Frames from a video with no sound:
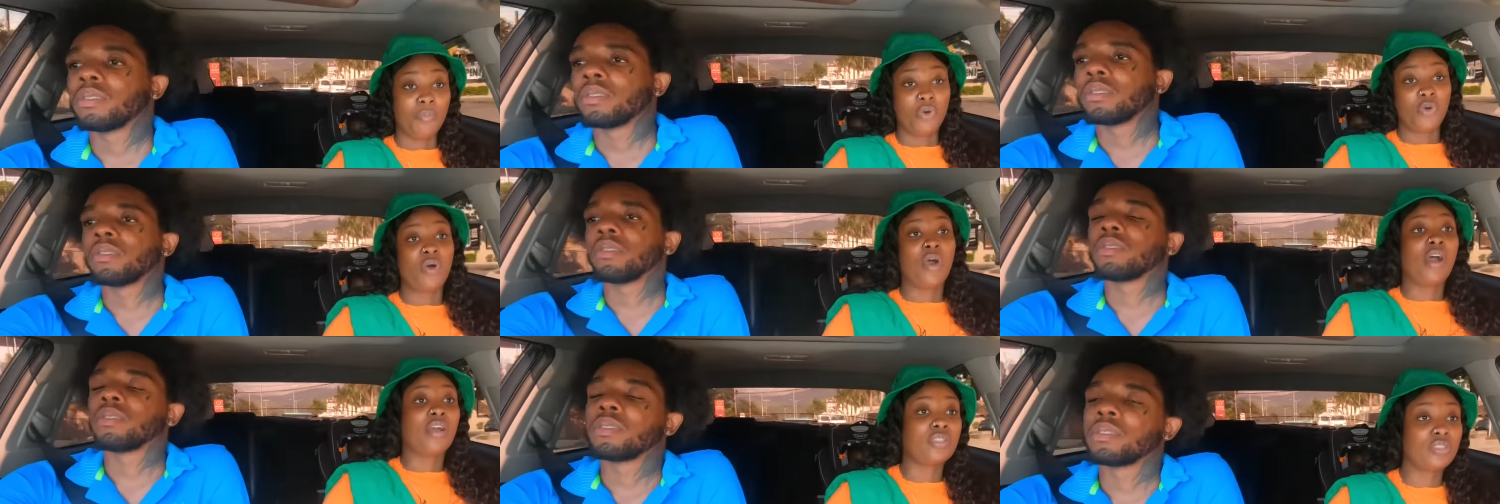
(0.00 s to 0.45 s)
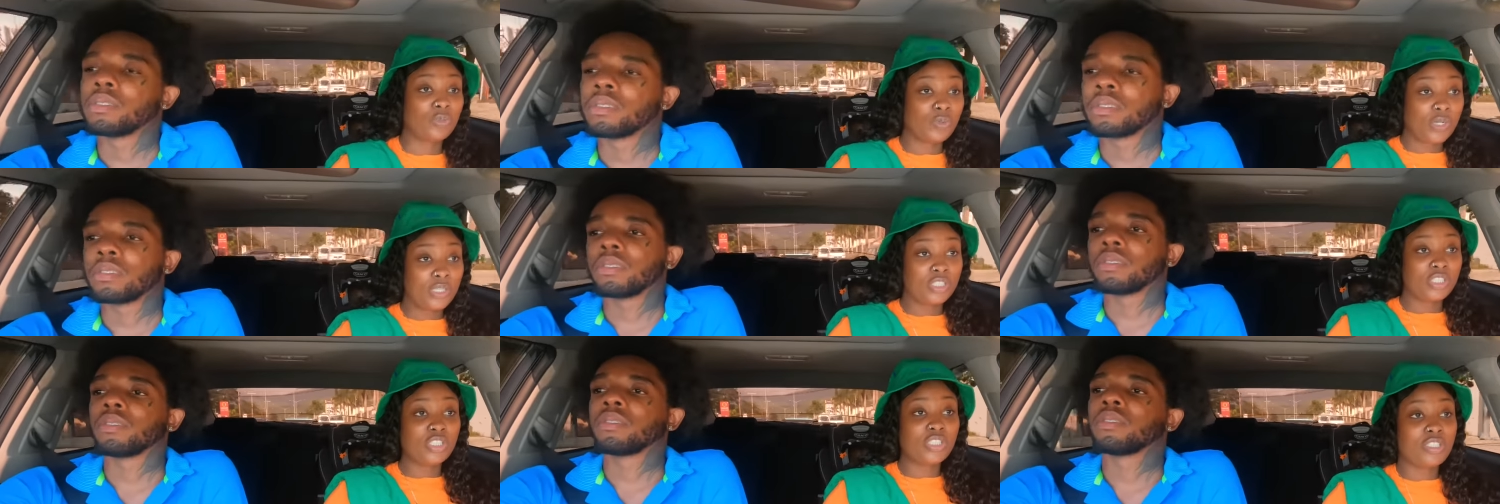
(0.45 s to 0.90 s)
Speaker 1: want
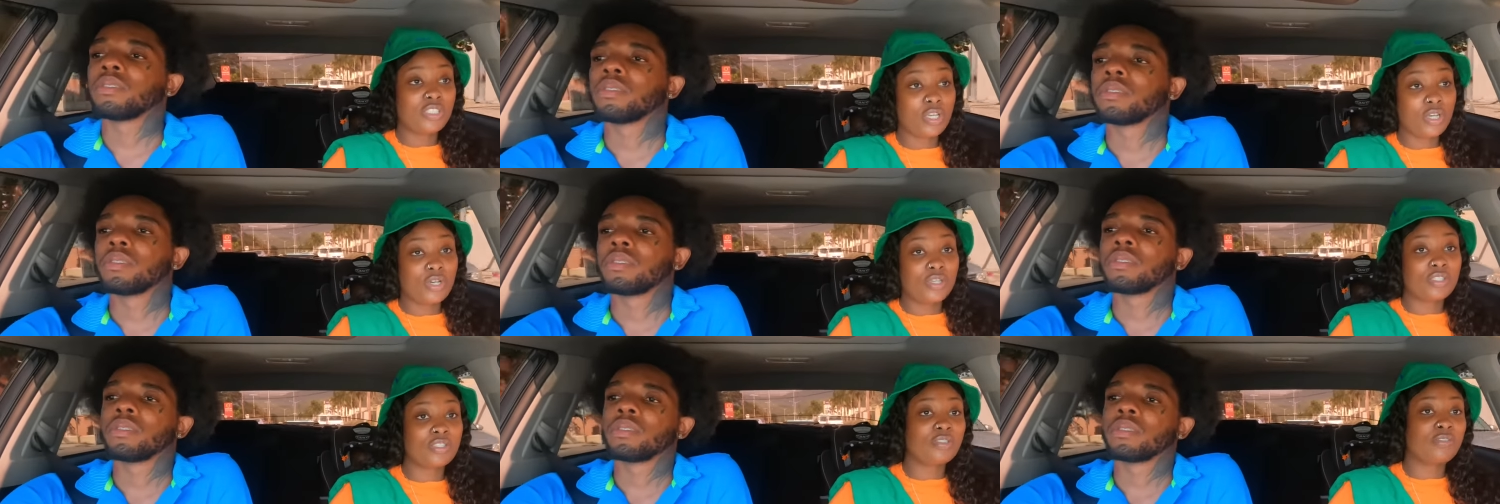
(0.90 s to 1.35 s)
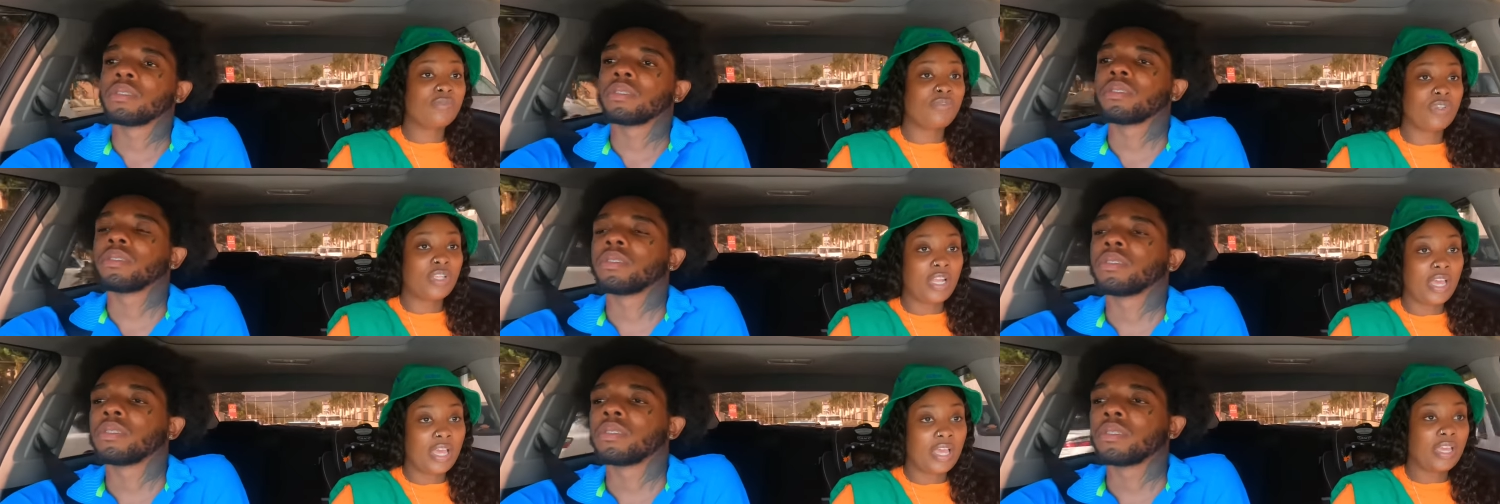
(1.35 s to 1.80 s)
20,000
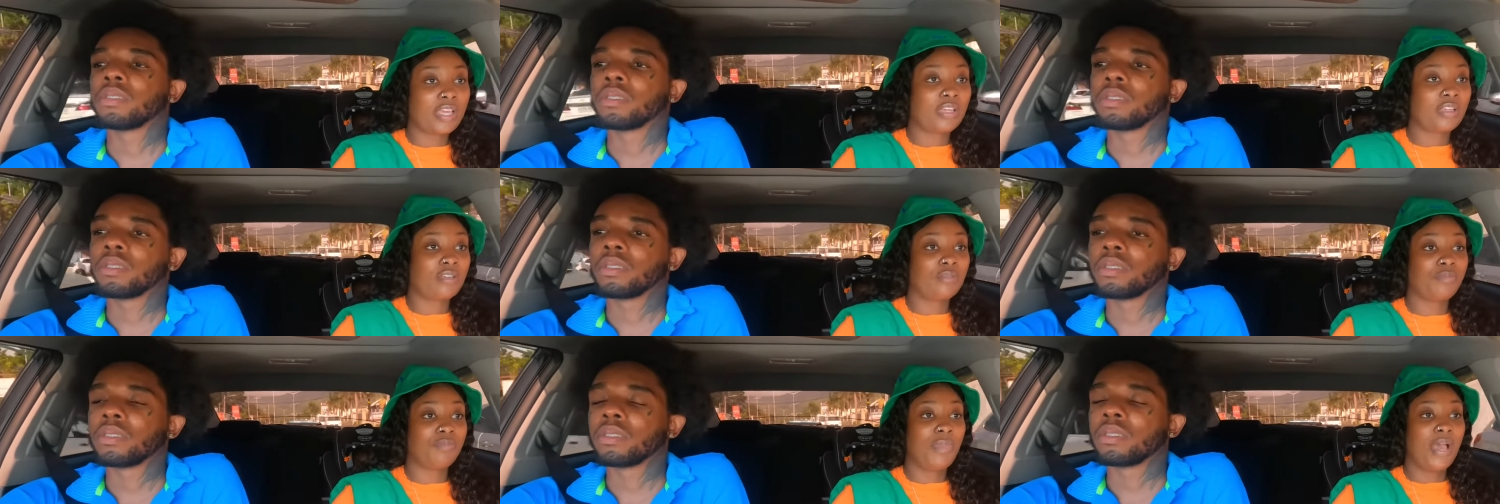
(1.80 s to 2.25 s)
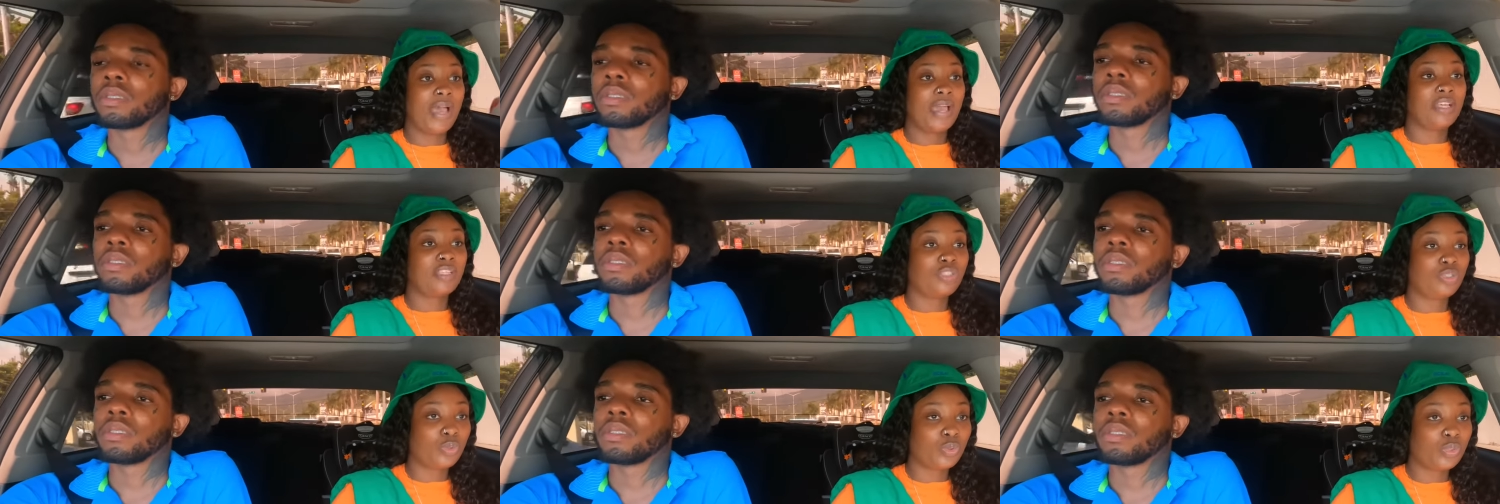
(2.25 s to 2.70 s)
for like
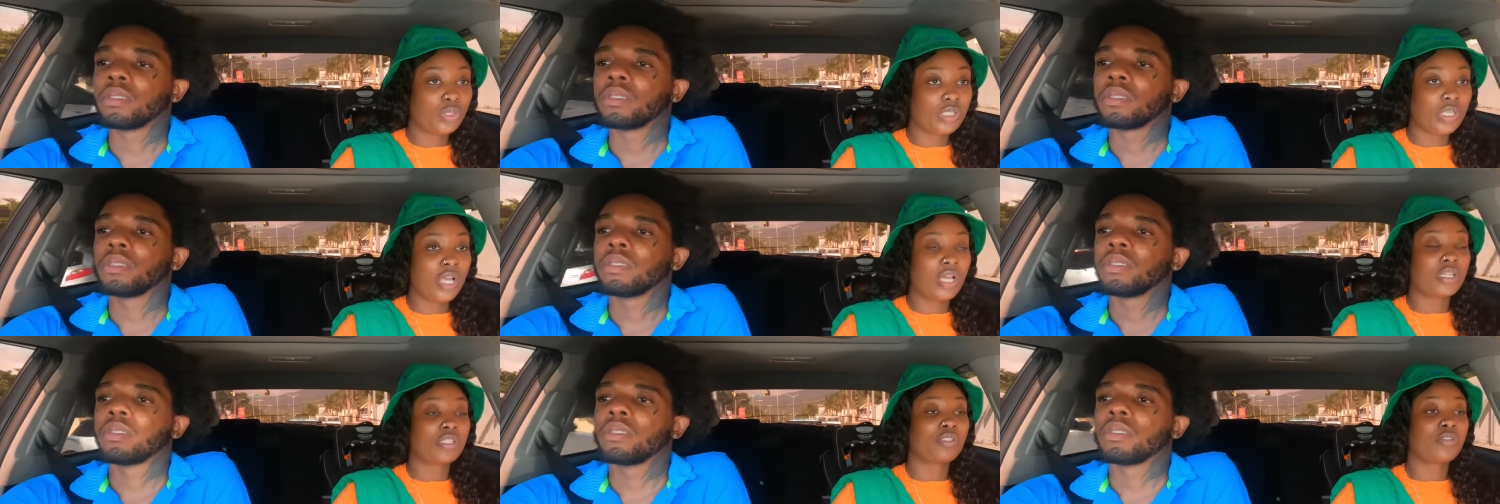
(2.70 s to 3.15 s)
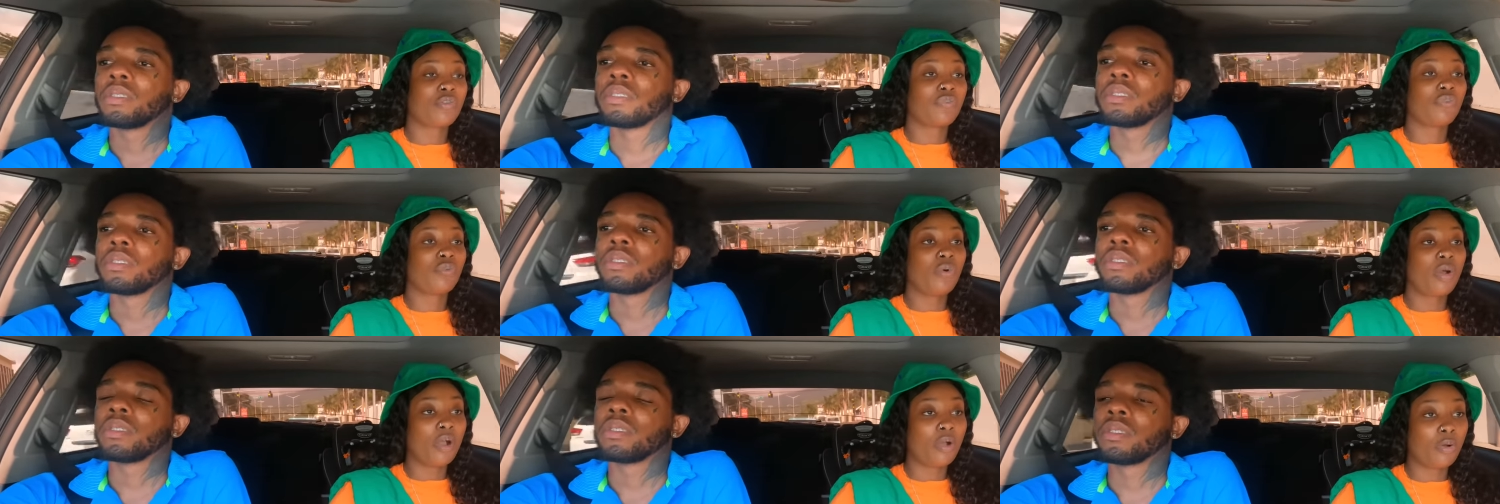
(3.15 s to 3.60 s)
buy juice and
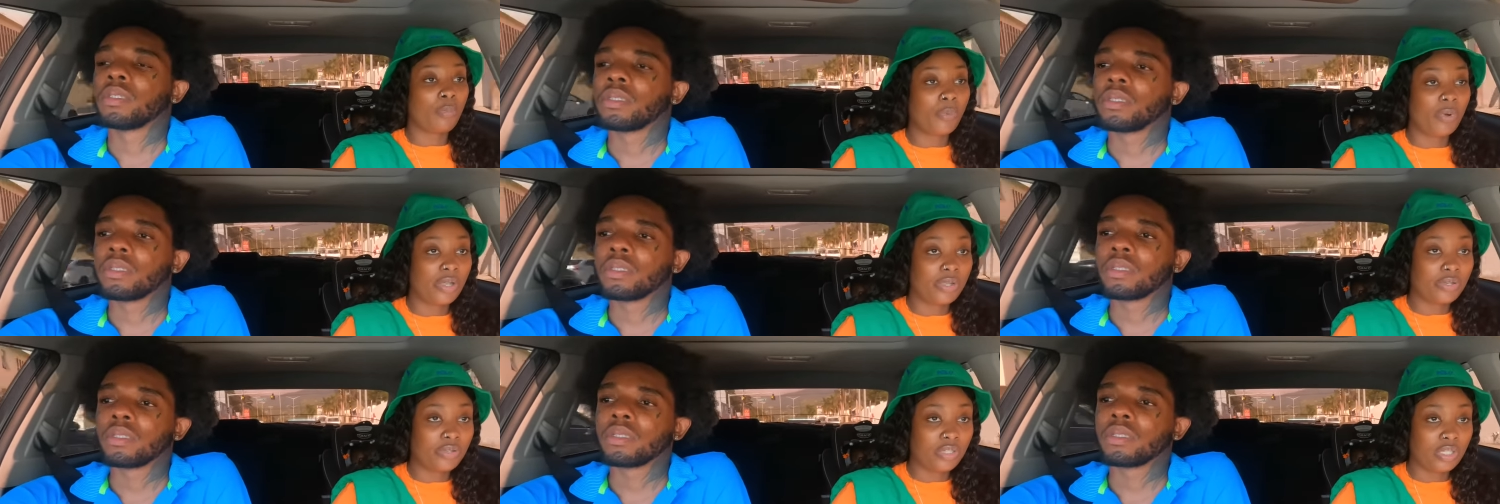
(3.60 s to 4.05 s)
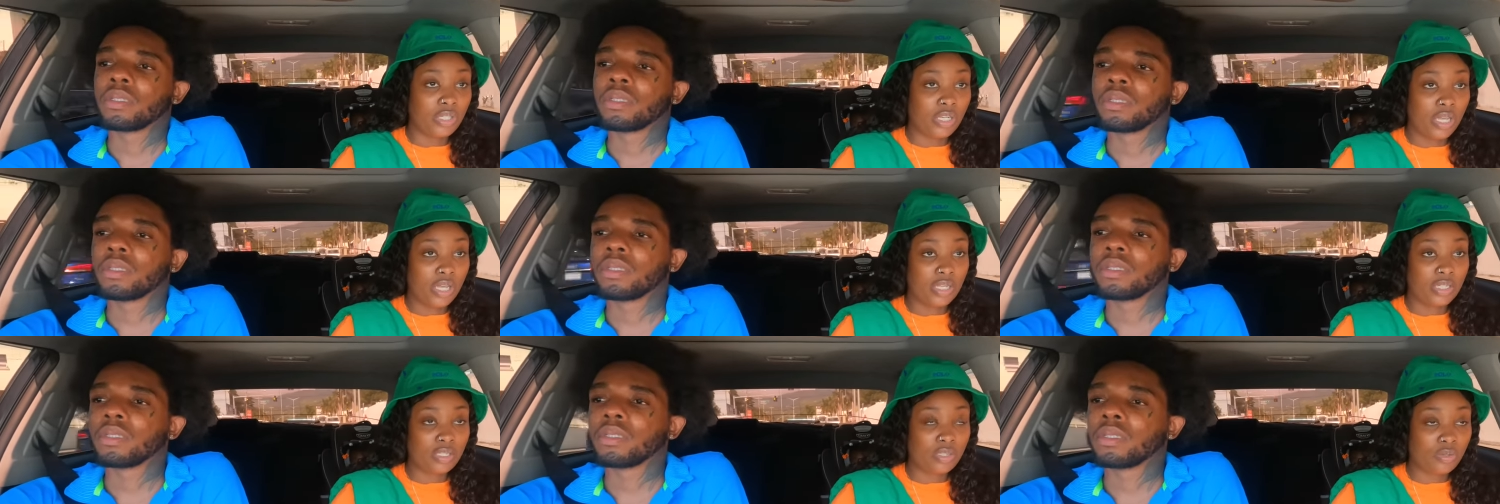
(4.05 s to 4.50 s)
stuff, he walk up and down
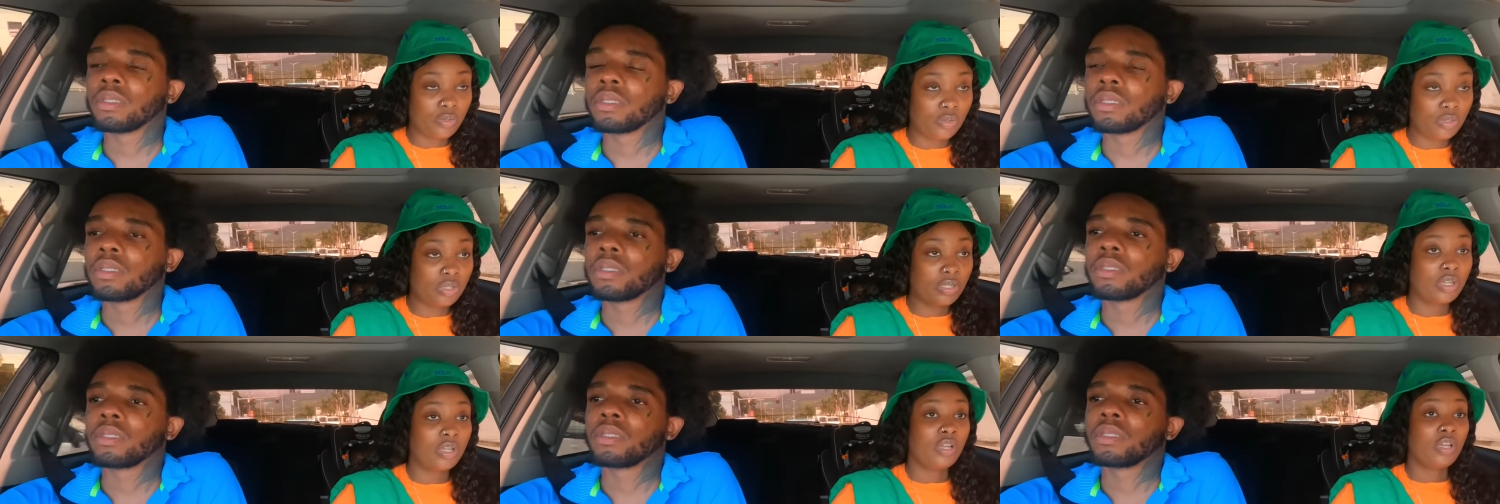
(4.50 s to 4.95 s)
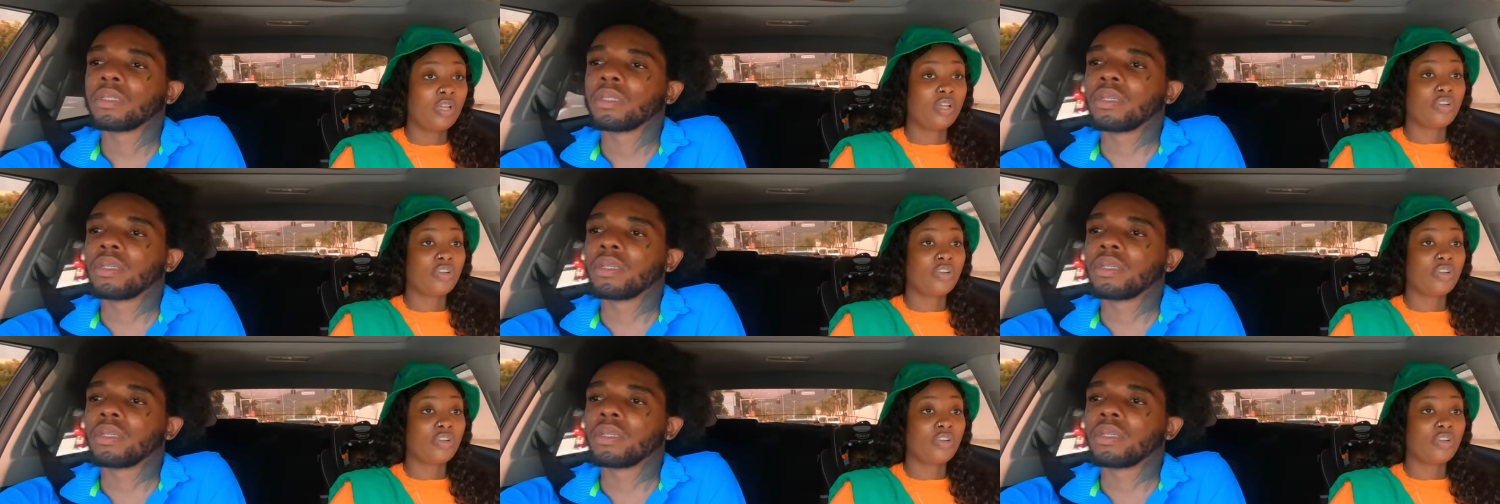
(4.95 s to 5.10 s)
in his son.